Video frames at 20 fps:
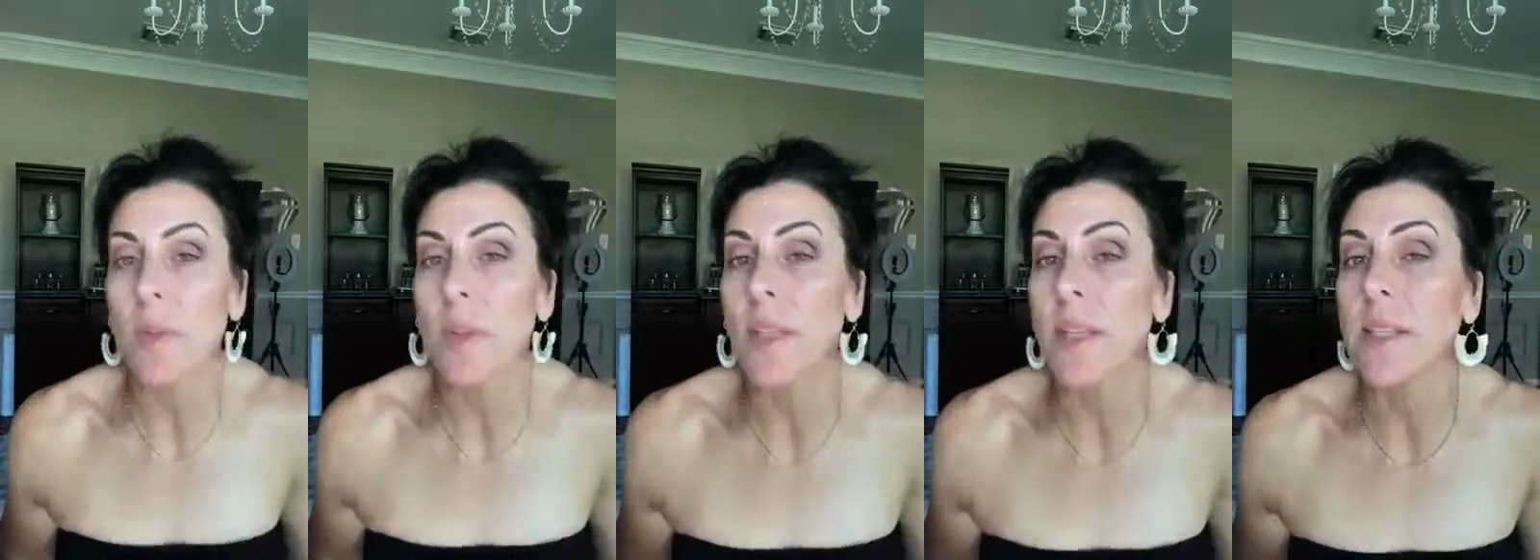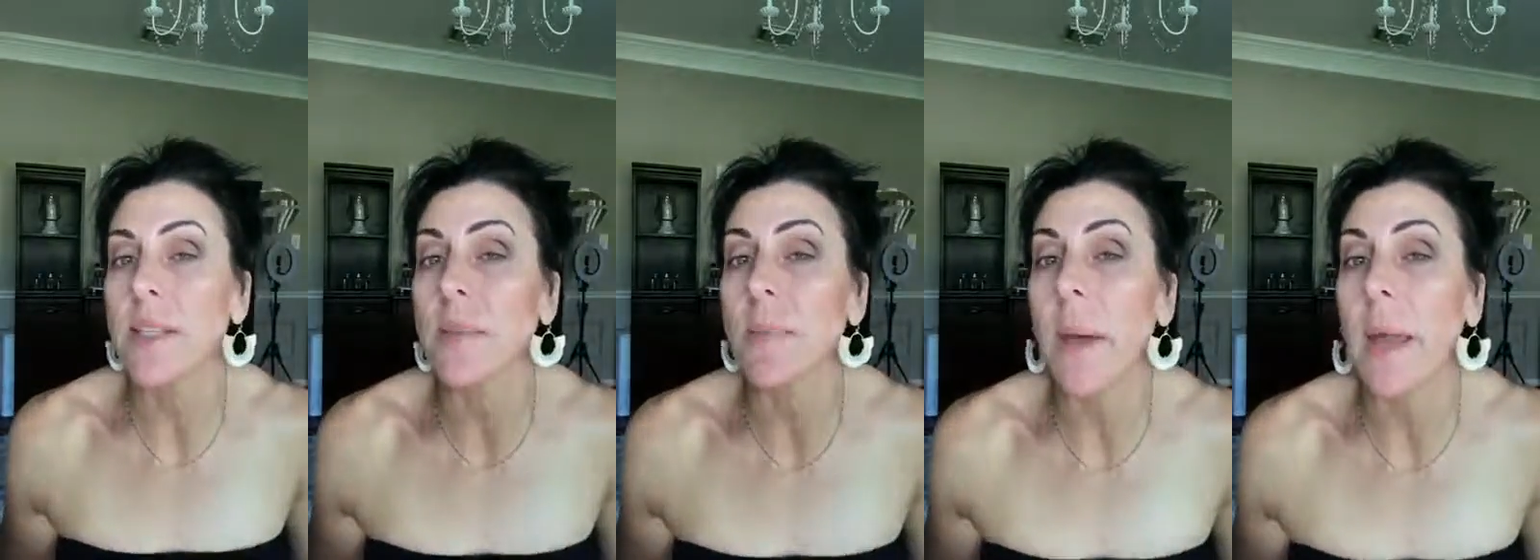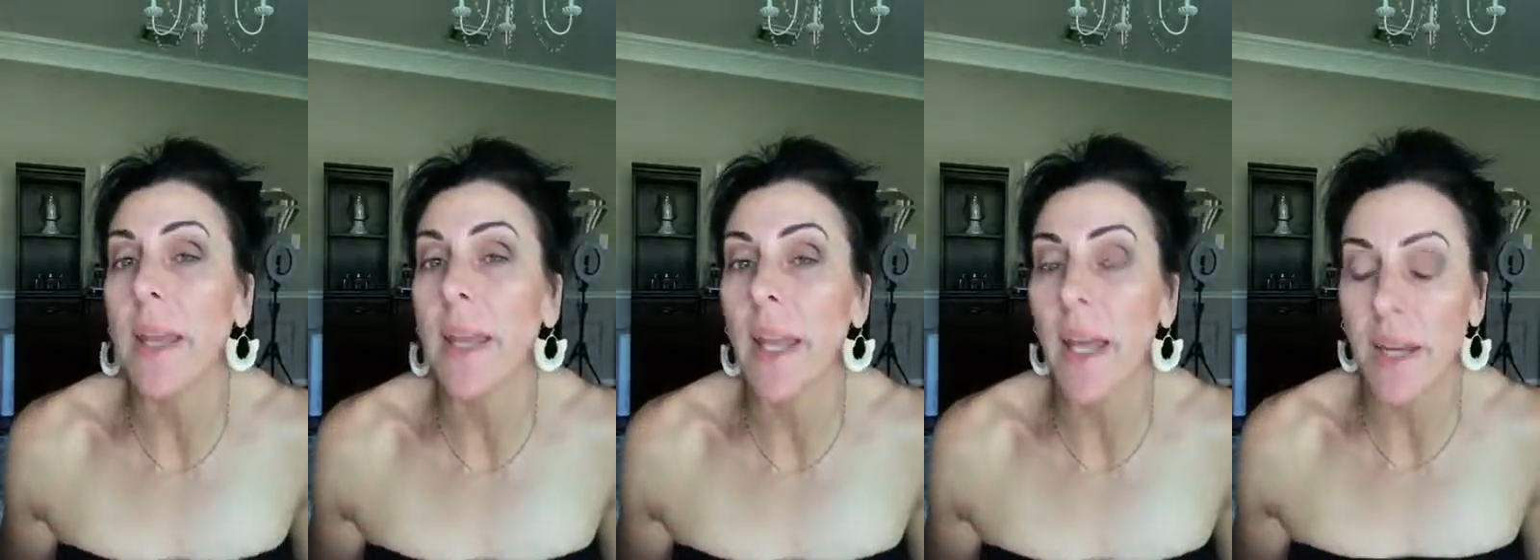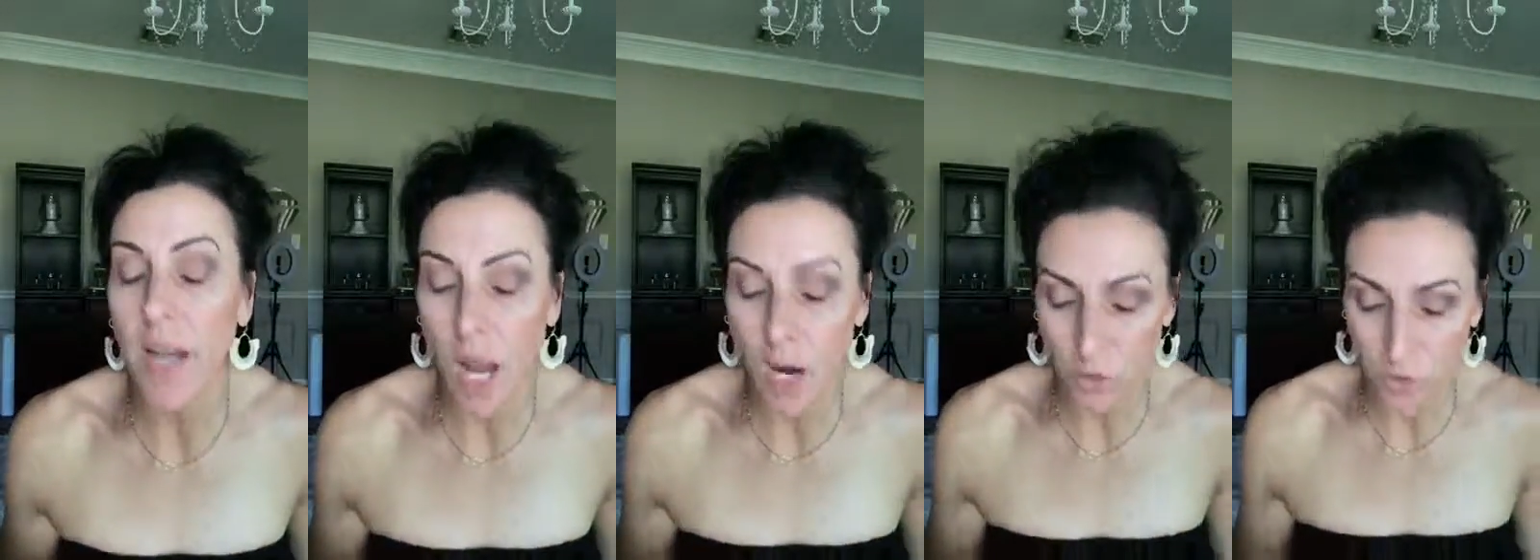with it depending
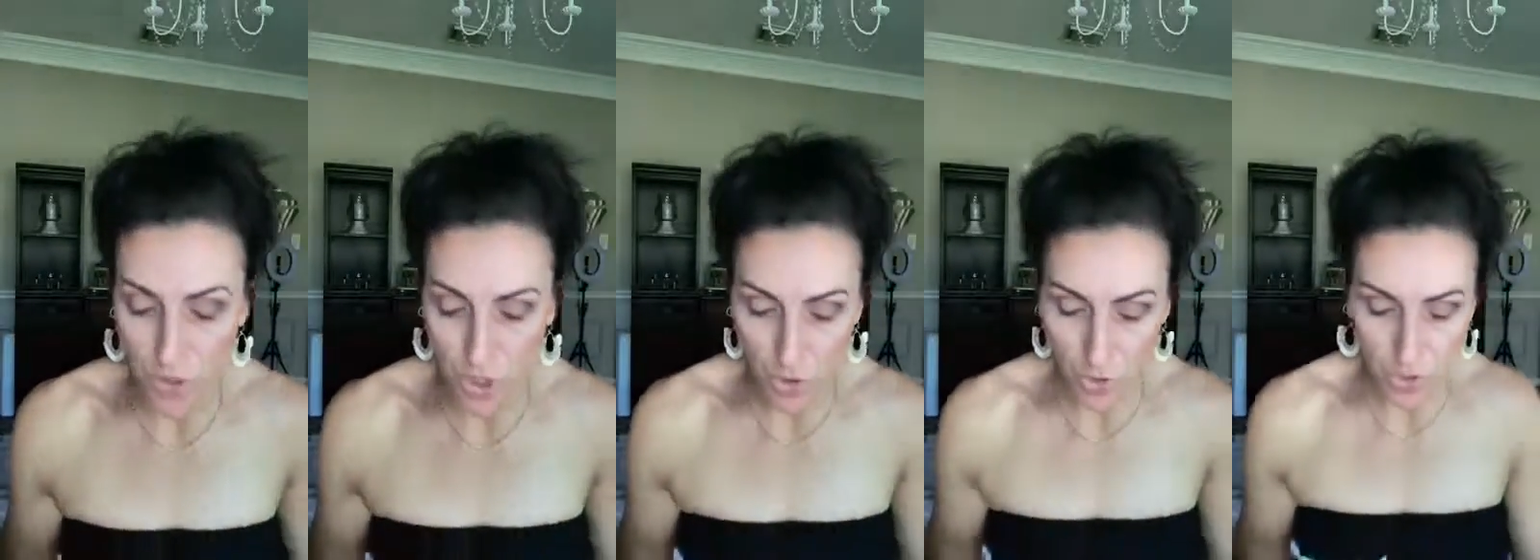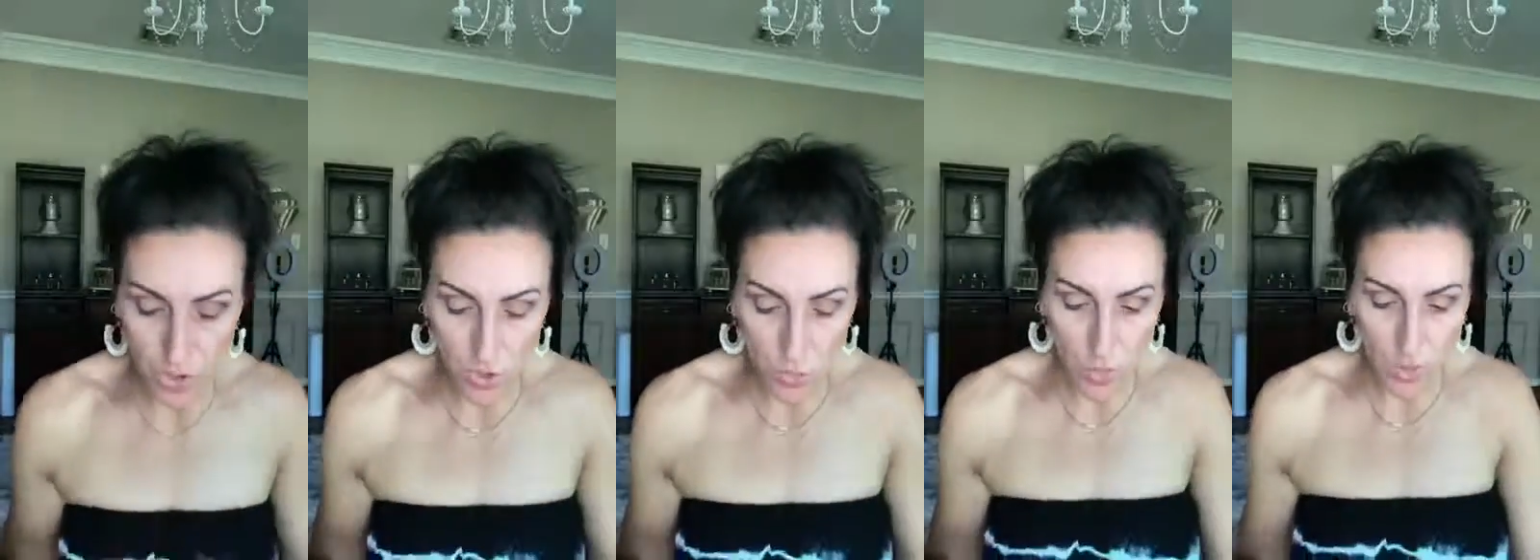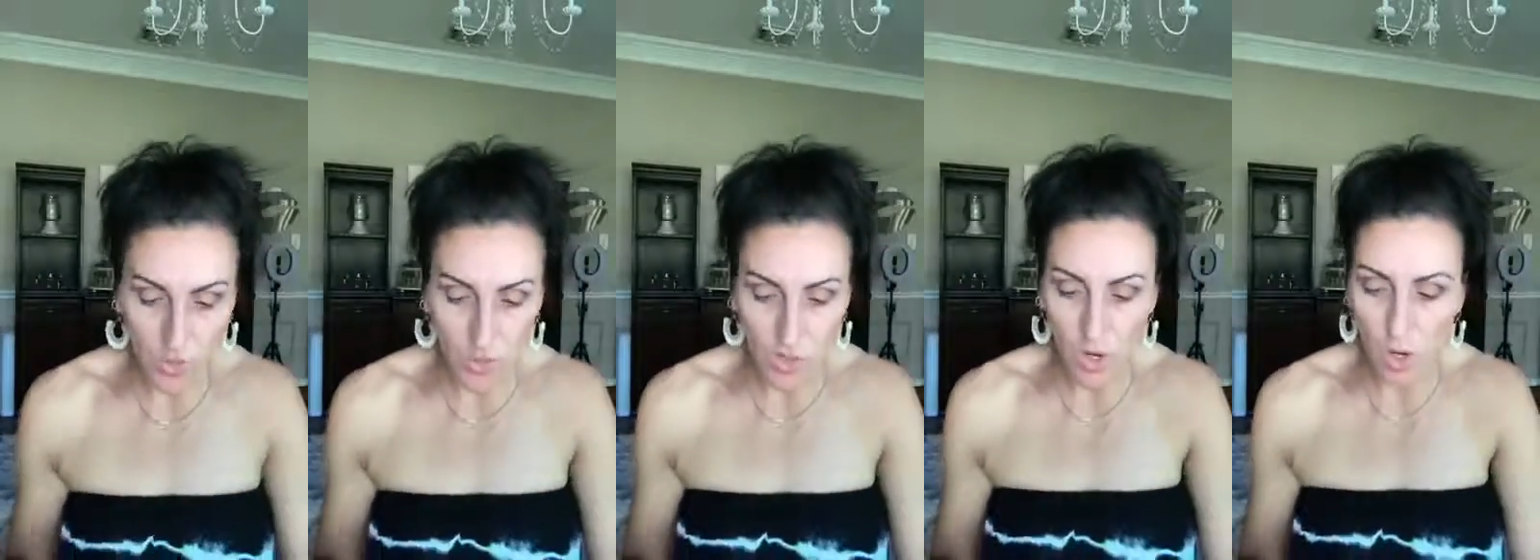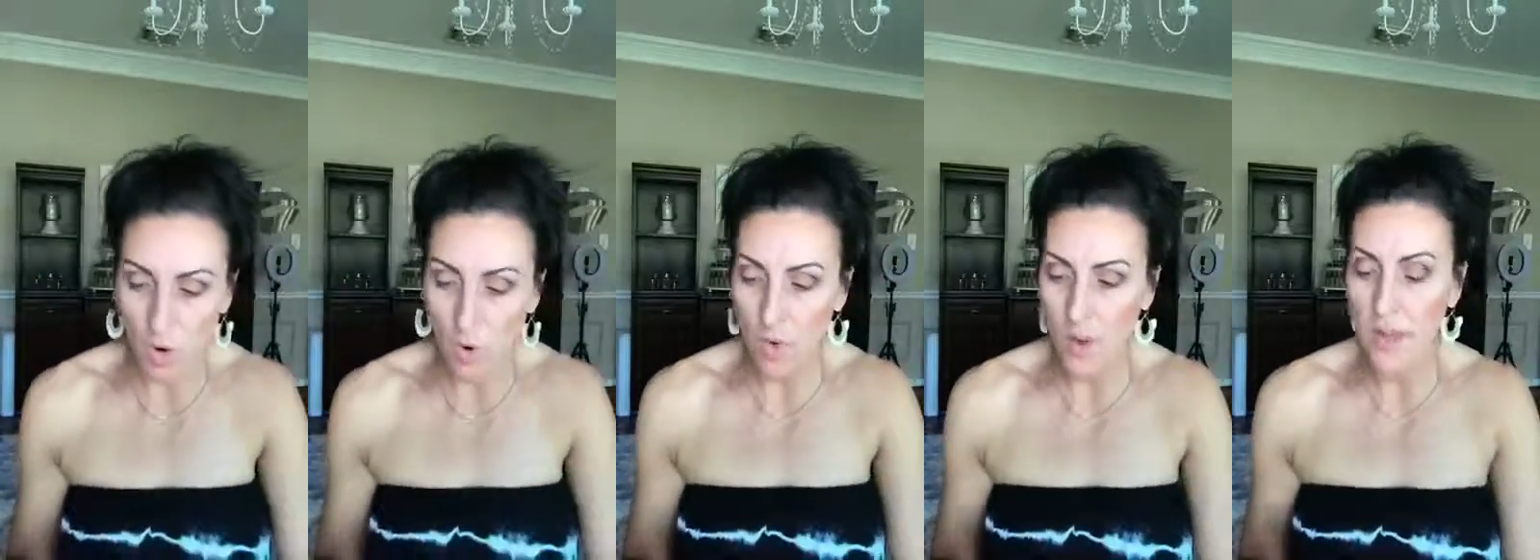on how dark you wanna
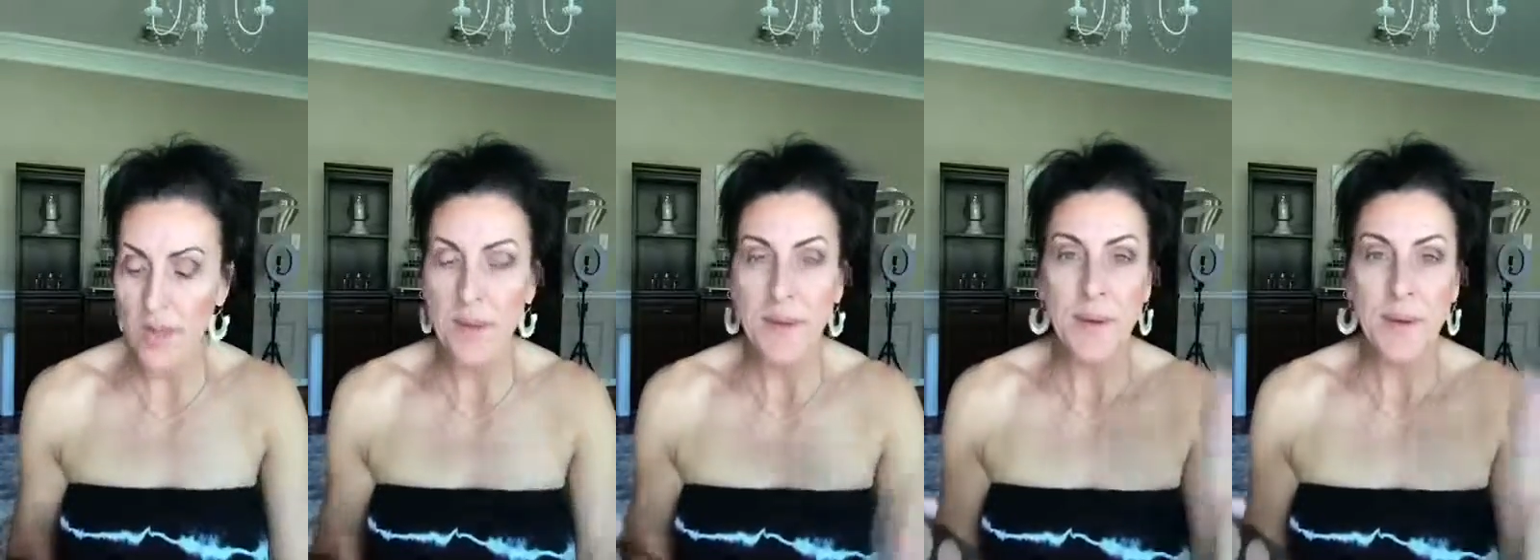go.